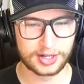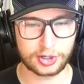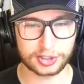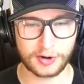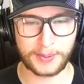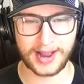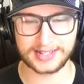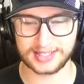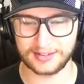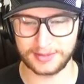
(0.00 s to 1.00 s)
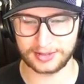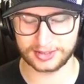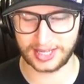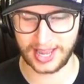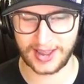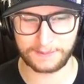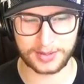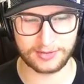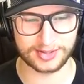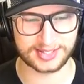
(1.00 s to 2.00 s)
Goes for a pass in the middle. Can't
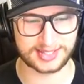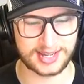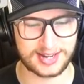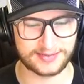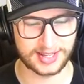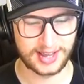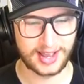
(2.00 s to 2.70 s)
be received.